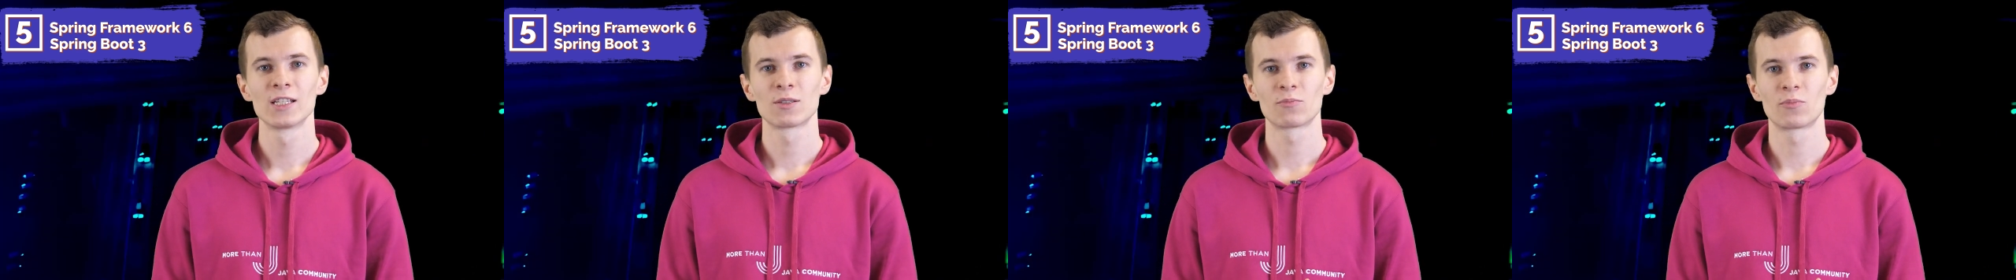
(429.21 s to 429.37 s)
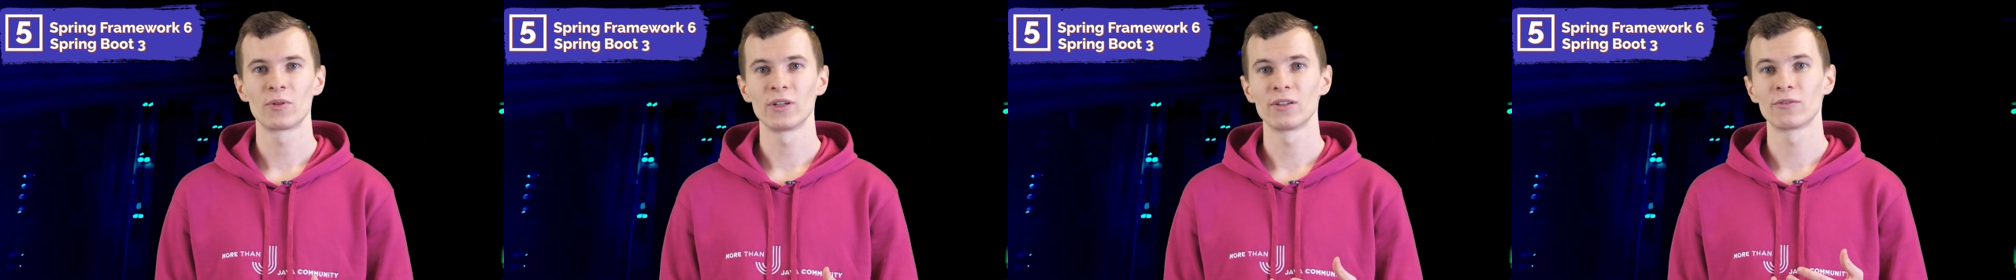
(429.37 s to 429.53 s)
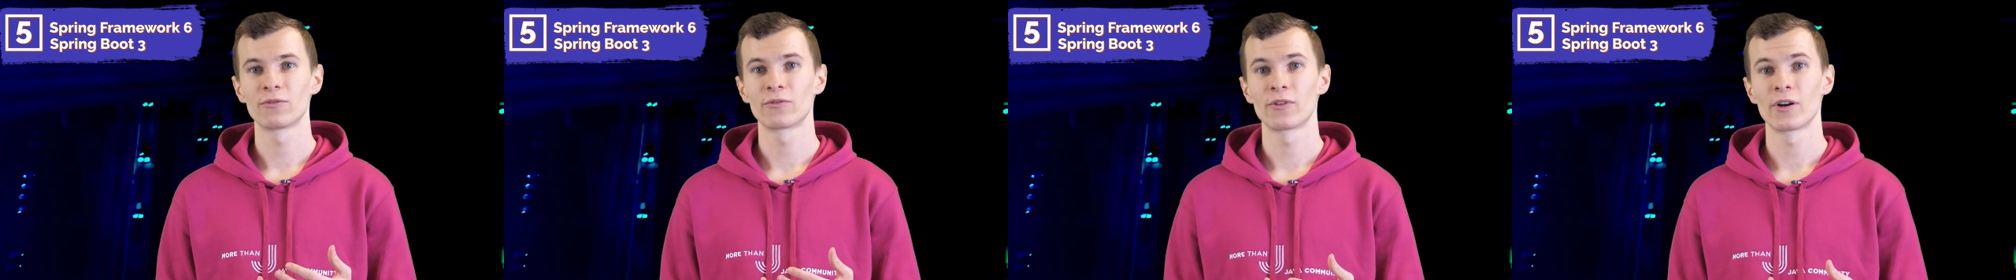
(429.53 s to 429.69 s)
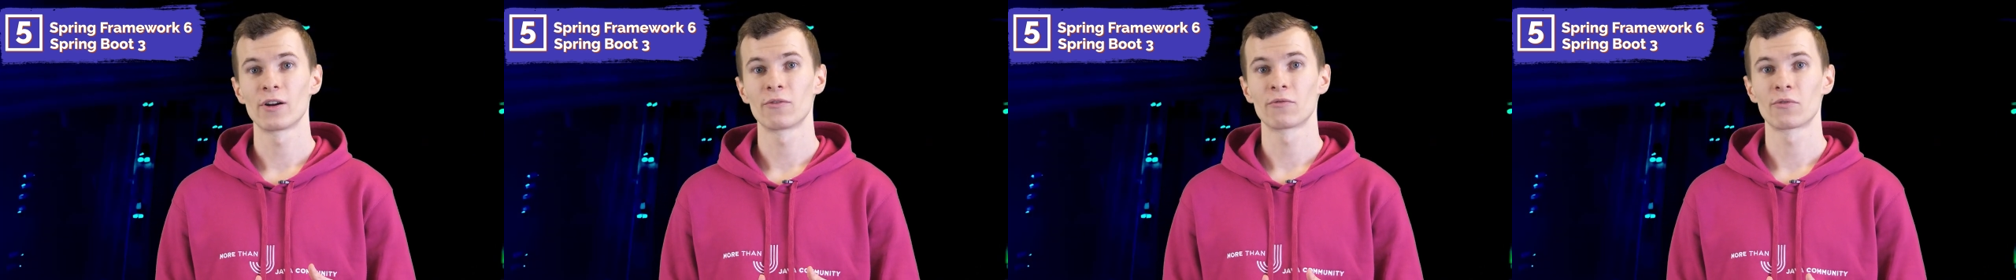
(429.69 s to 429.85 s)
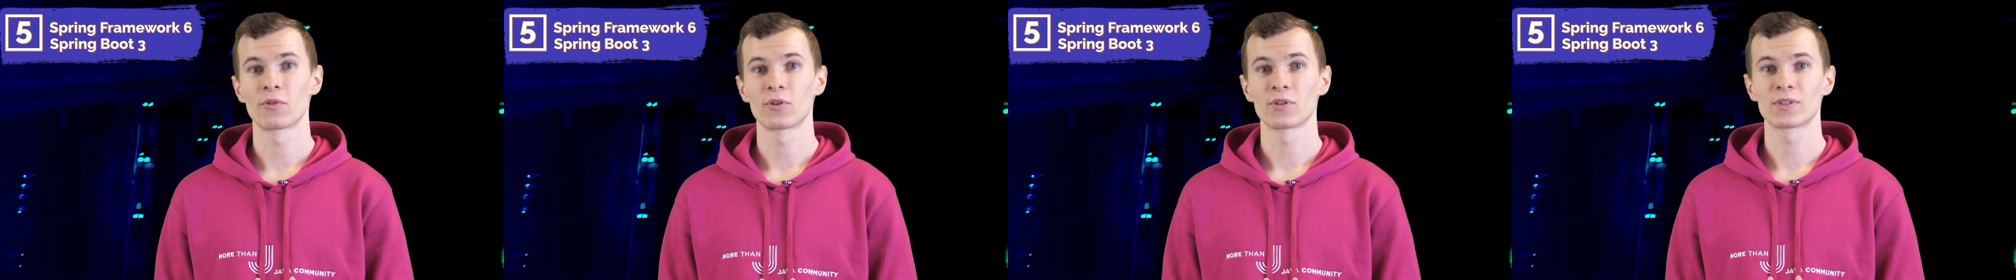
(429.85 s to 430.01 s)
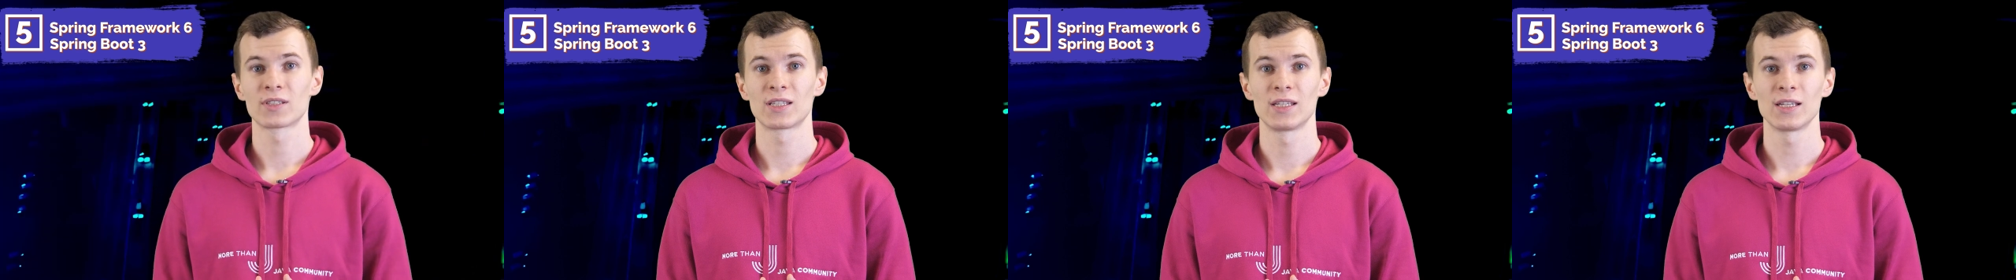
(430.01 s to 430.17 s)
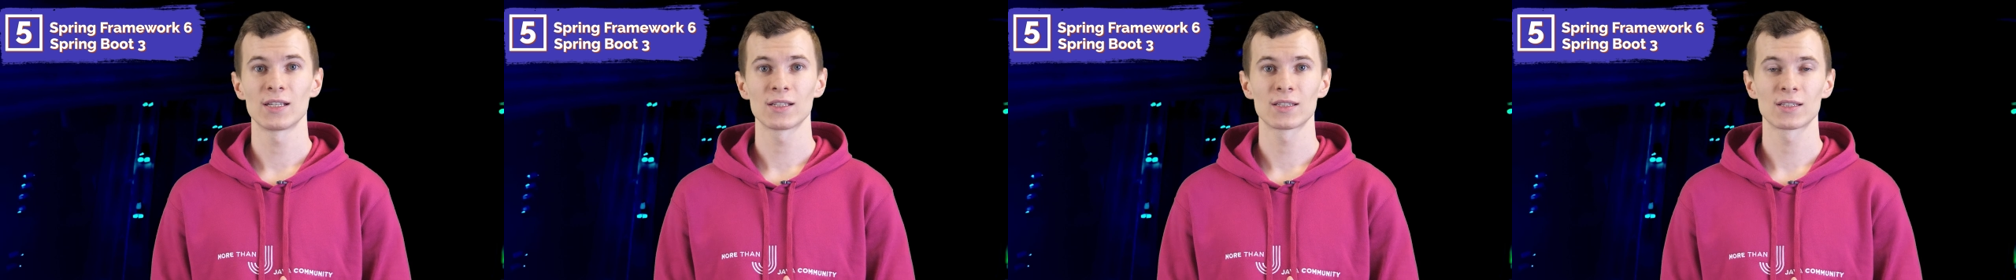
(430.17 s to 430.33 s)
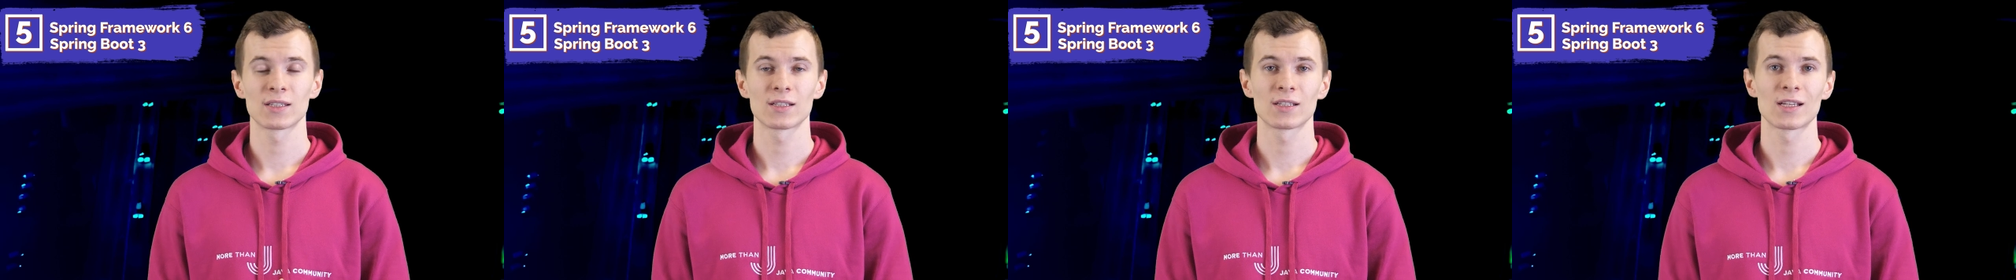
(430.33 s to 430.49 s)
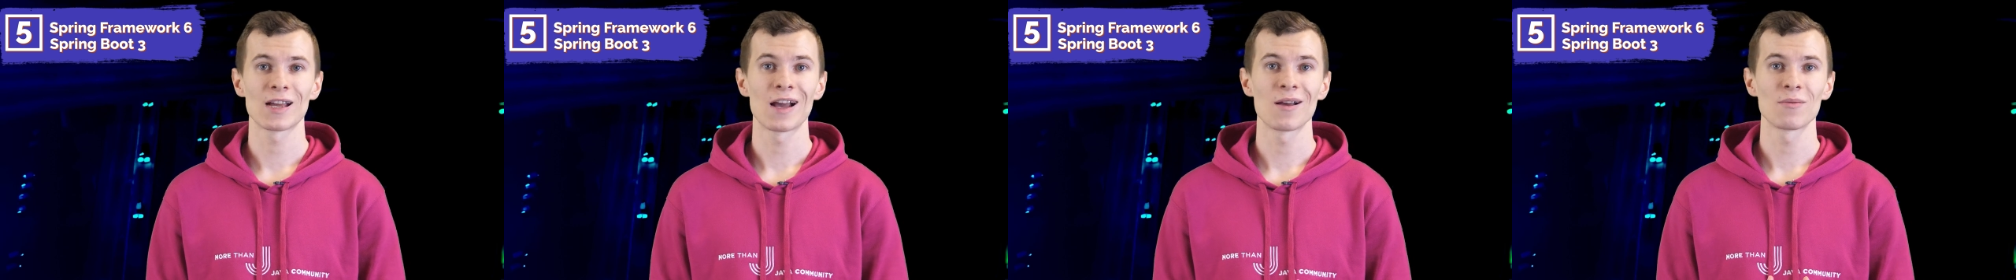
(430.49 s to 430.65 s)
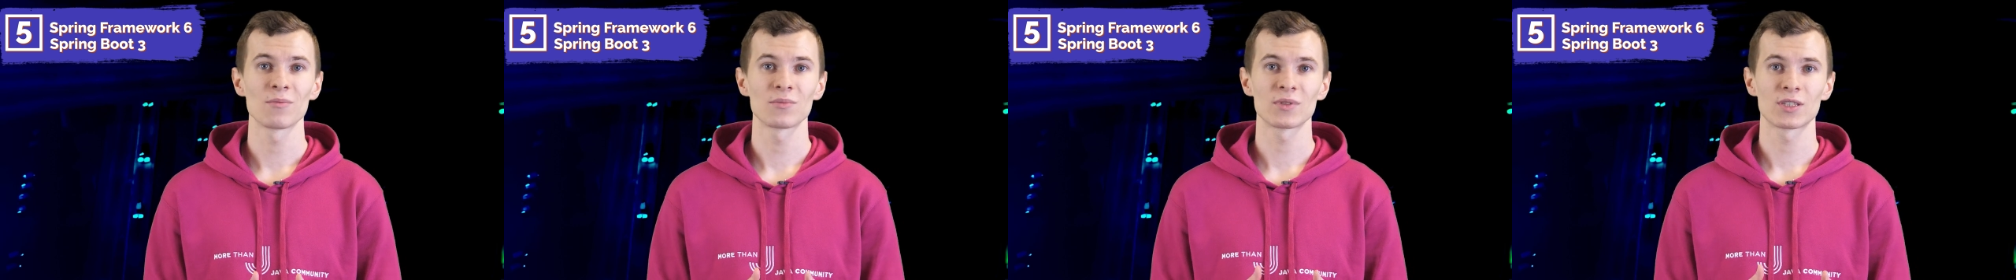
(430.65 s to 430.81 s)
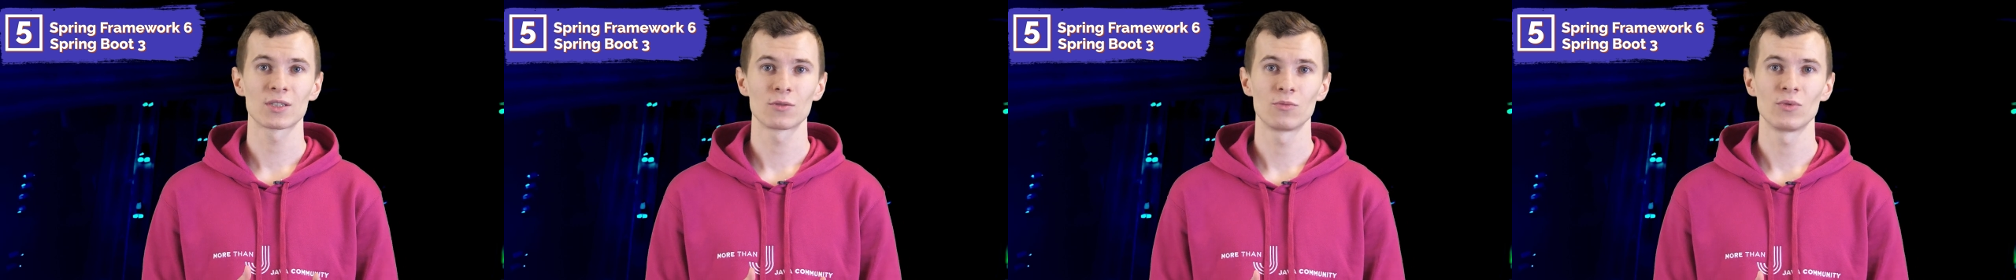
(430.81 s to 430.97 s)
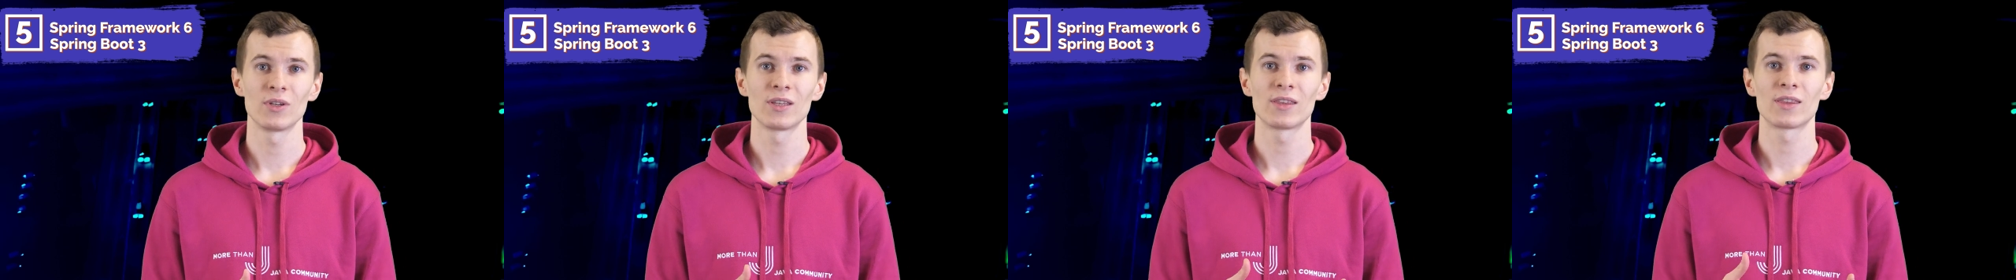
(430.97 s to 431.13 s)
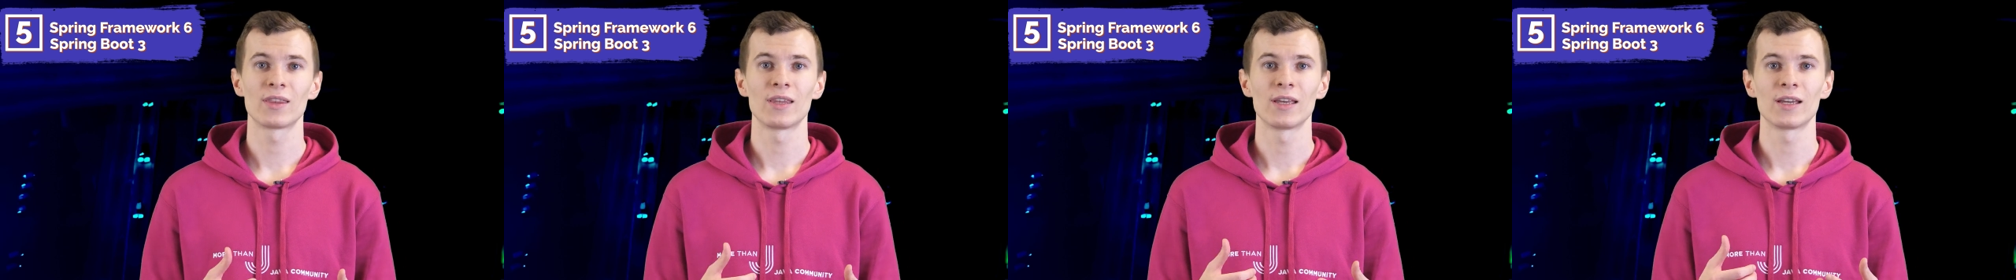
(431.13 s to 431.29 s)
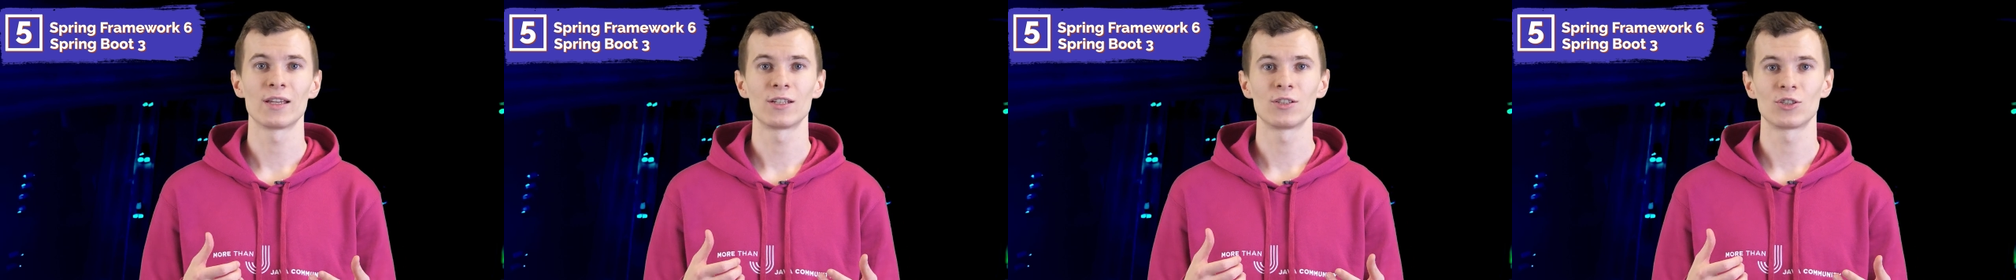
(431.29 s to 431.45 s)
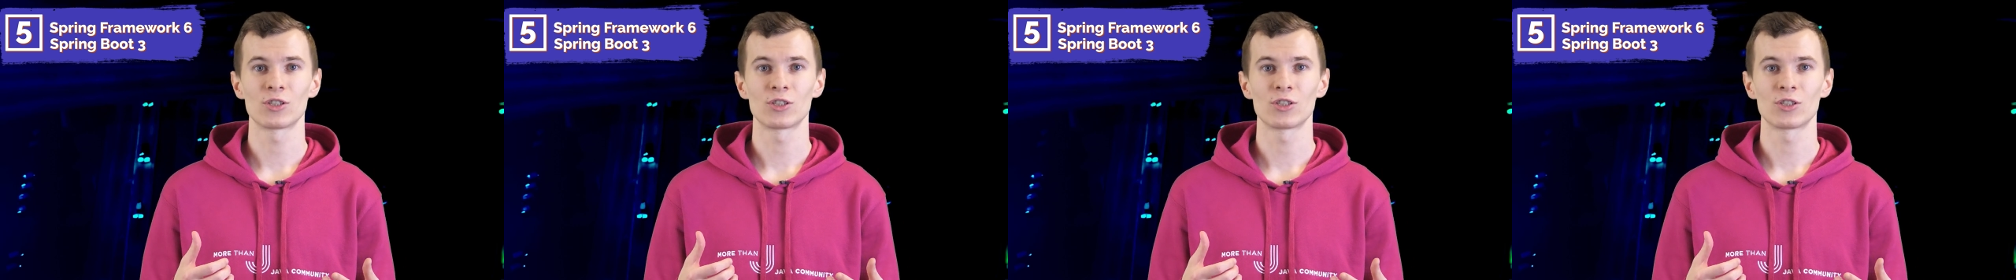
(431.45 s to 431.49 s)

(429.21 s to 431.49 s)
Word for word: Spring Framework 6 comes with the